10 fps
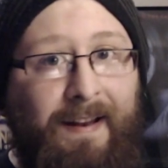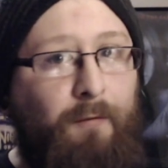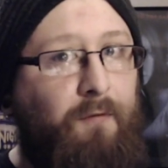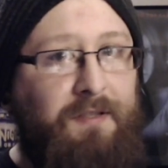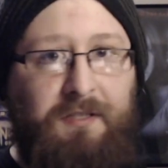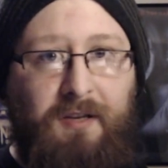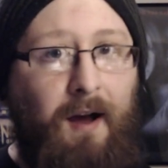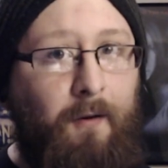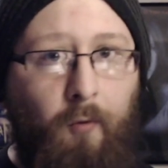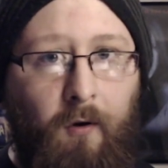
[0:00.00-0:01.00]
it was
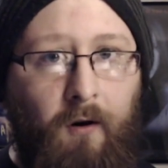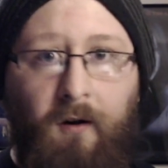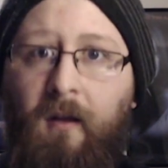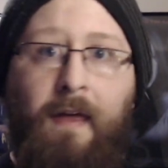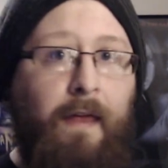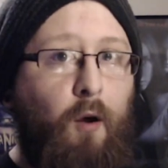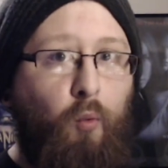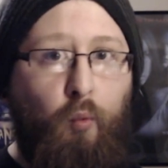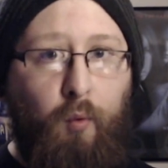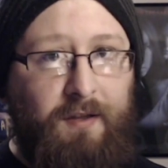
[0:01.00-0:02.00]
not horror
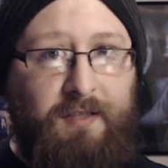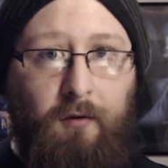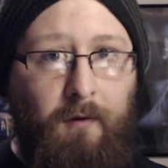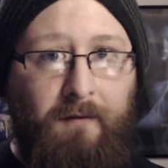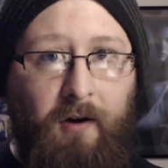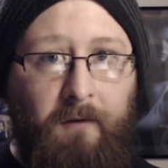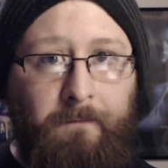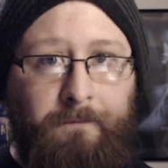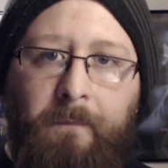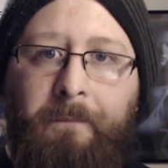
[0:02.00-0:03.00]
whatsoever.
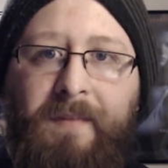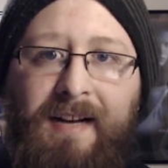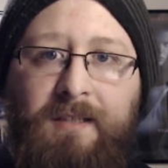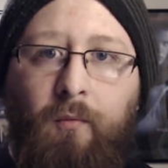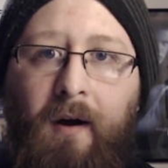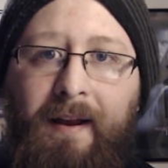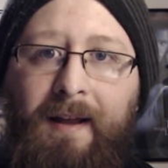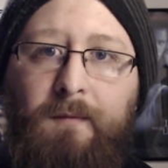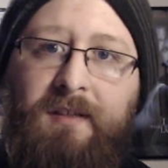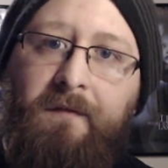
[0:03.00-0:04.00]
That's why
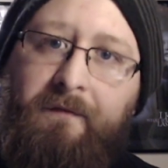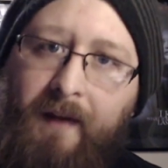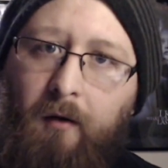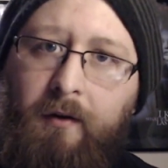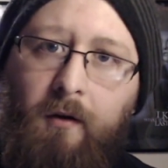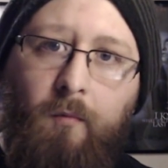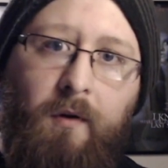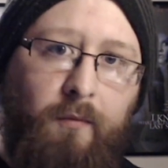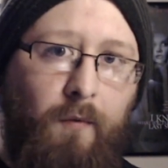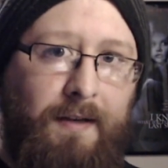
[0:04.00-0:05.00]
it was a failure
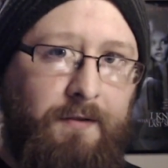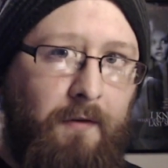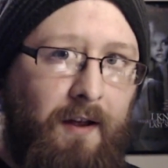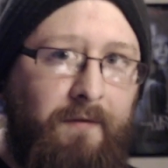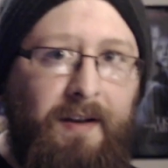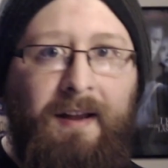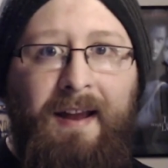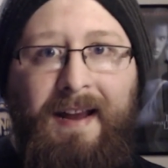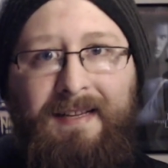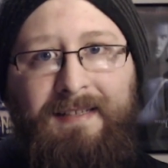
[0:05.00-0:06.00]
with Wes Craven.
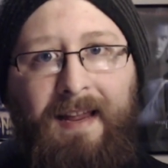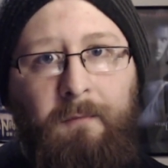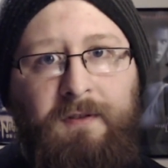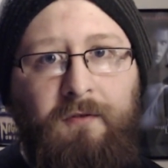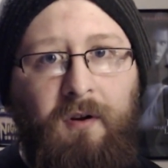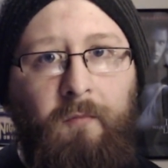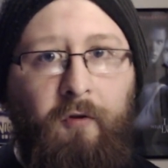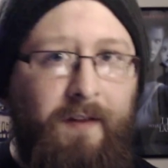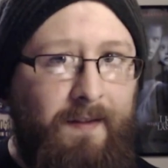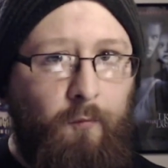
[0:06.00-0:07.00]
His name was on a
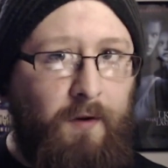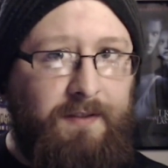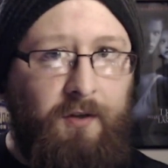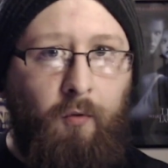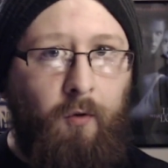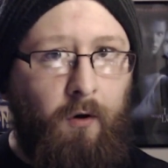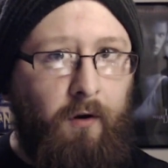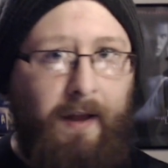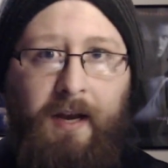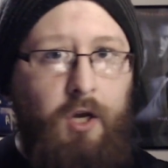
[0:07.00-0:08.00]
movie that wasn't
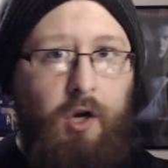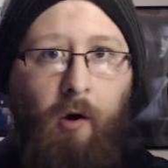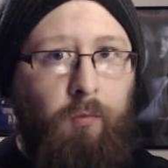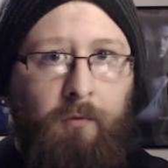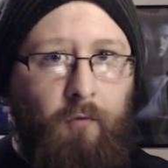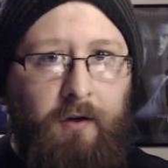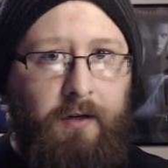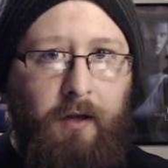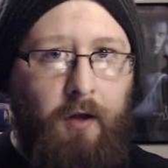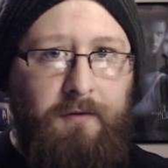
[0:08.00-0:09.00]
horror, and no one
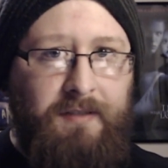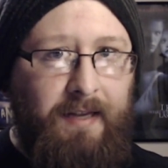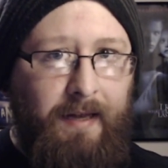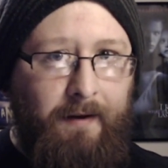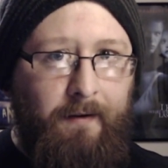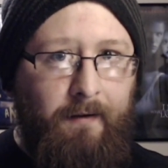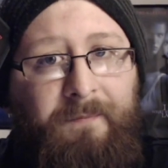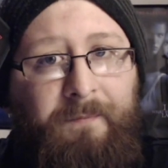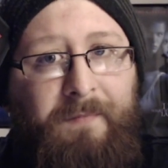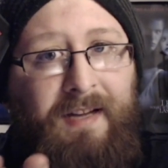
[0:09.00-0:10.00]
wanted to go see it.
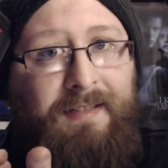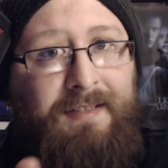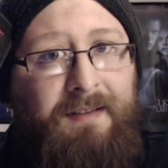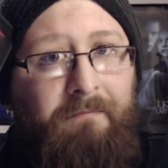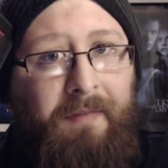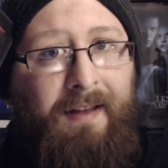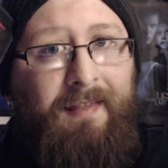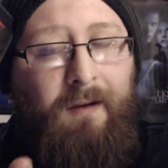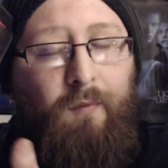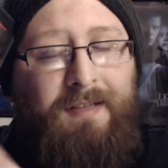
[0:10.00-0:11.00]
That doesn't mean
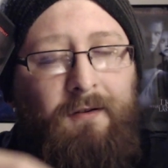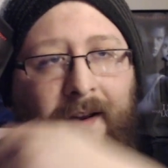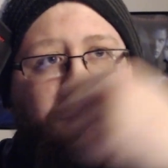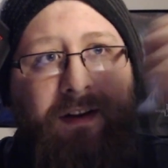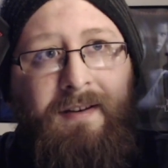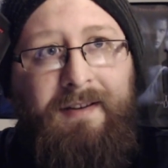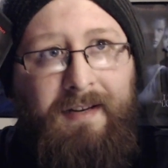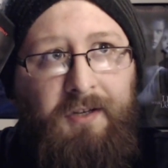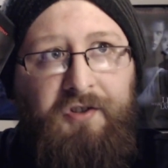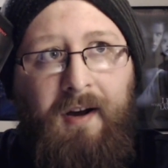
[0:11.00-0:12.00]
that Wes Craven
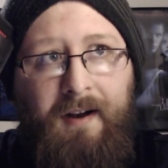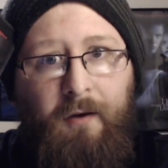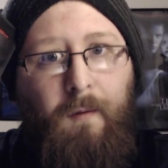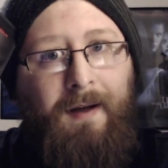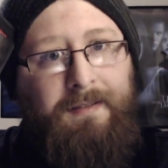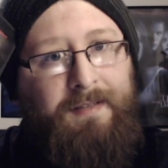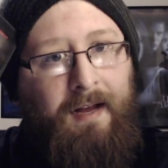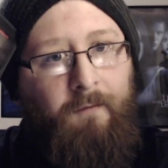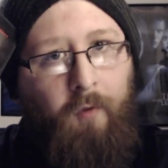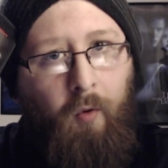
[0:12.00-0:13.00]
didn't try to go
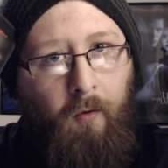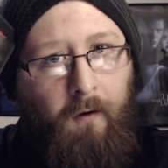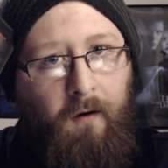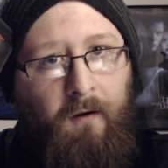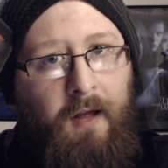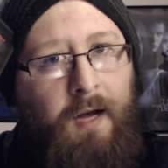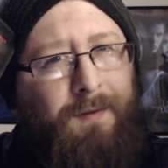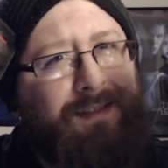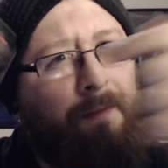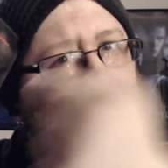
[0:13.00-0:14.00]
outside of horror
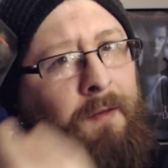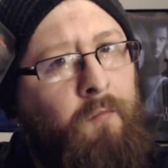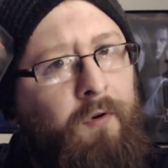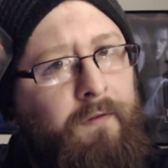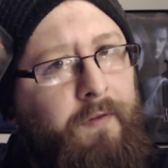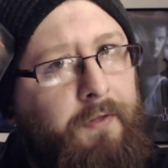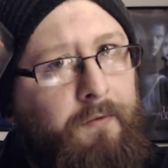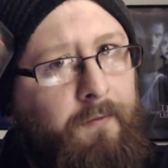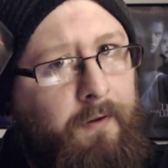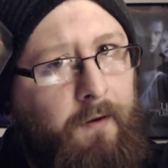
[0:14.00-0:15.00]
with something more of a
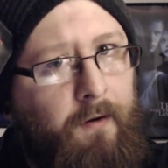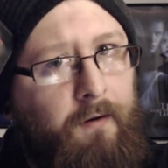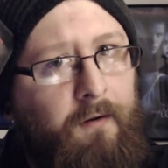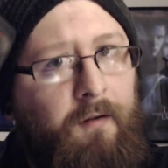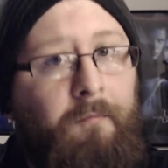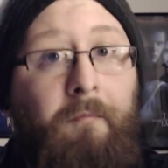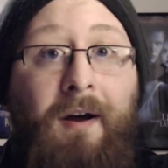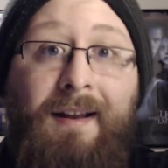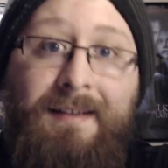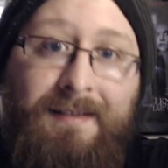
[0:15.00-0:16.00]
thriller,
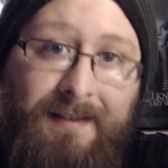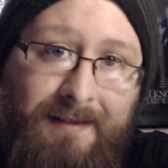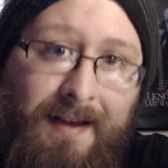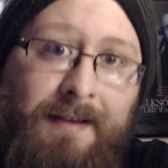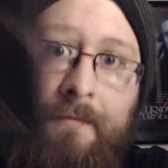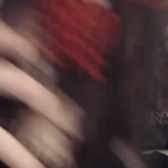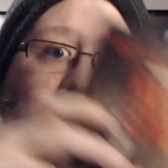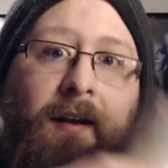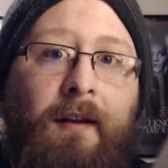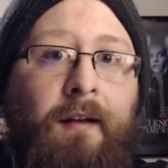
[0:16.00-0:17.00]
but his success
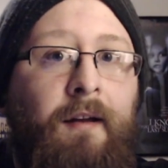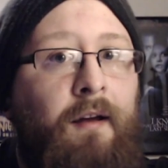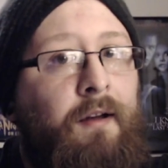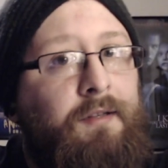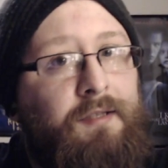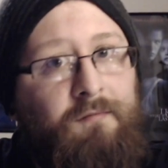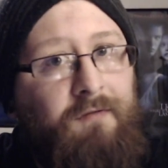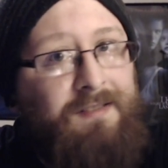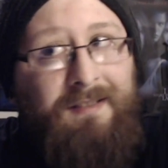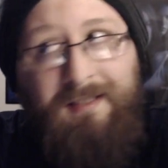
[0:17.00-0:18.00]
rate just
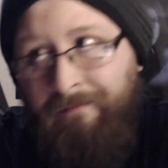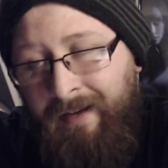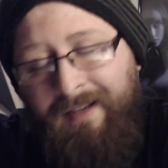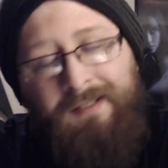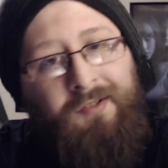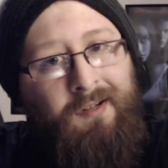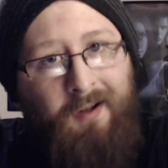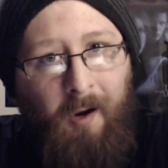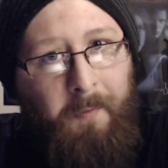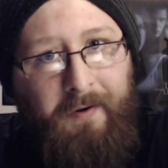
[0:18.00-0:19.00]
wasn't as big as John
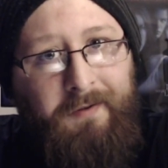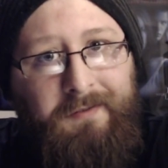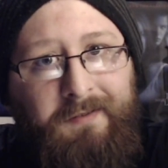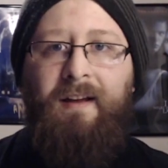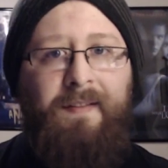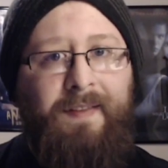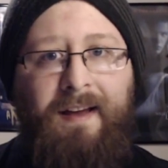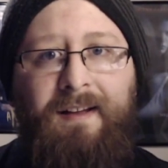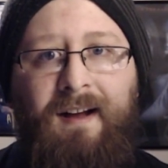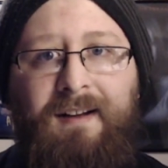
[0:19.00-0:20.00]
Carpenter's. In the
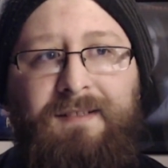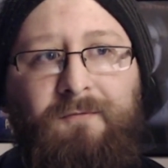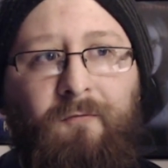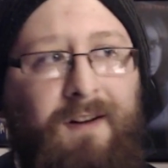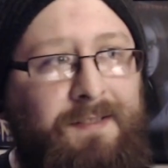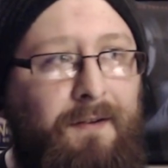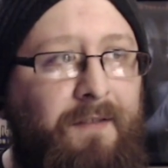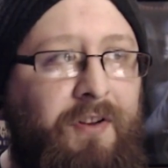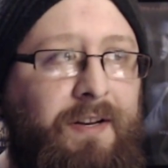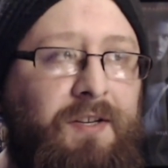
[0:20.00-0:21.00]
end, guys, Wes
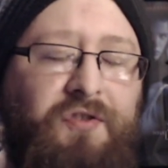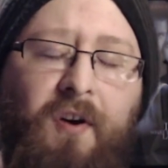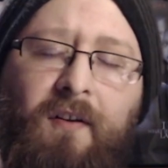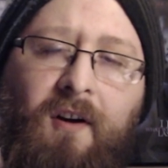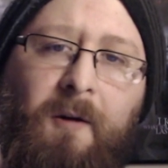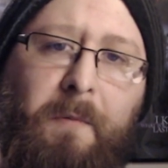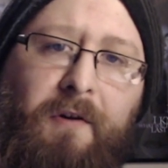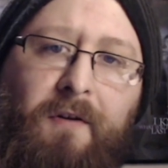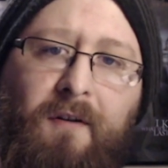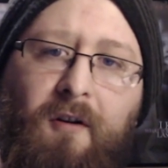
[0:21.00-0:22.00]
Craven and John
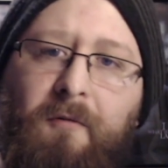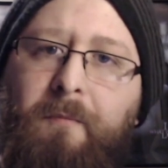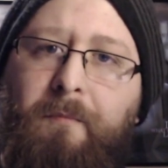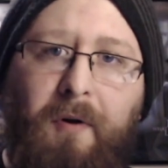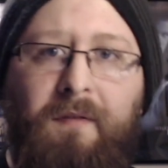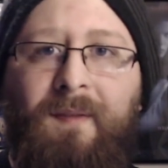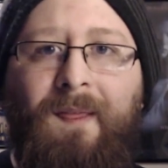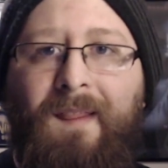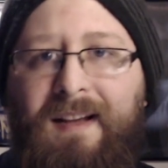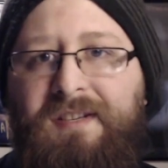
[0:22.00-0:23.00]
Carpenter are both
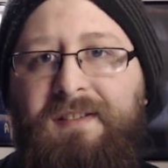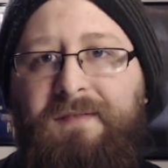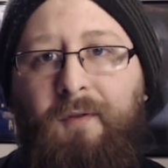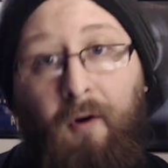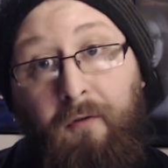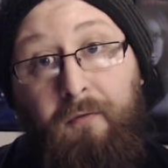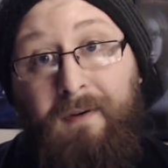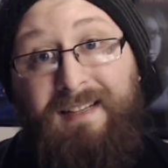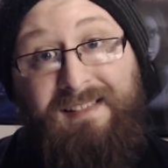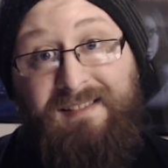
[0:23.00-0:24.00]
legends for all the
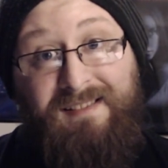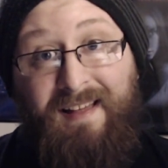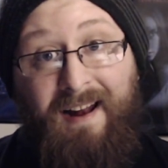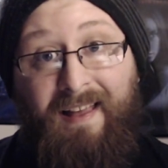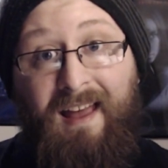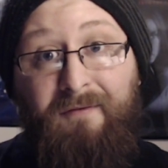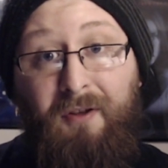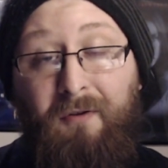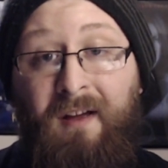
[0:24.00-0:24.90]
reasons that I gave you.